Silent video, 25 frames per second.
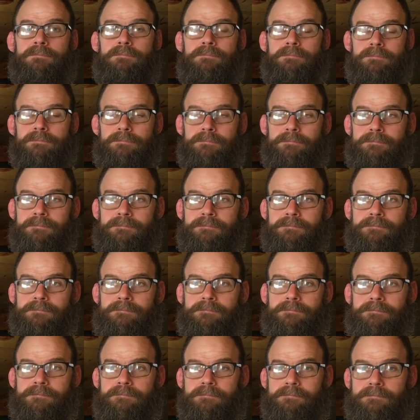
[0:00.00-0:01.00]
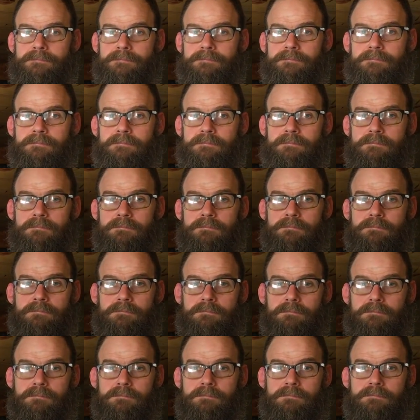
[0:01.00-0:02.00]

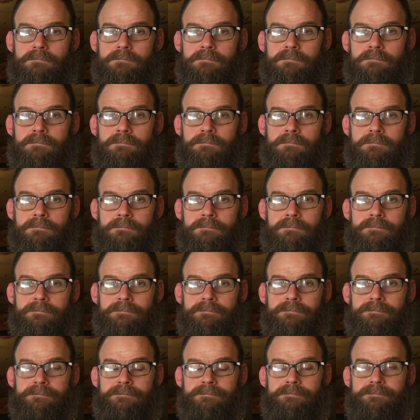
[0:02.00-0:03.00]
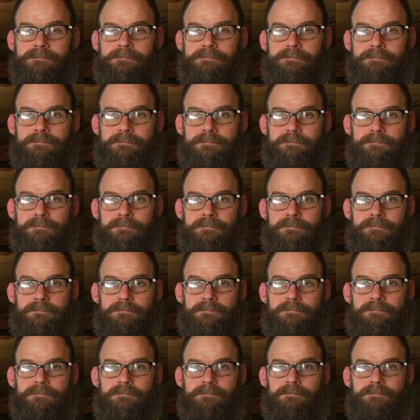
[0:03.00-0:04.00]

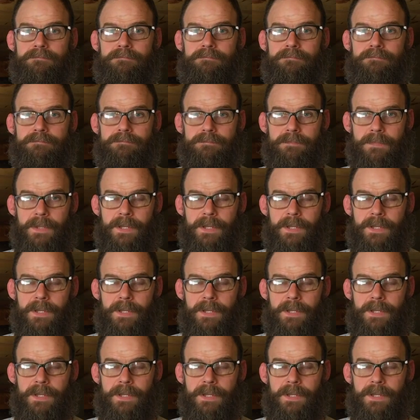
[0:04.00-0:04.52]
[no speech]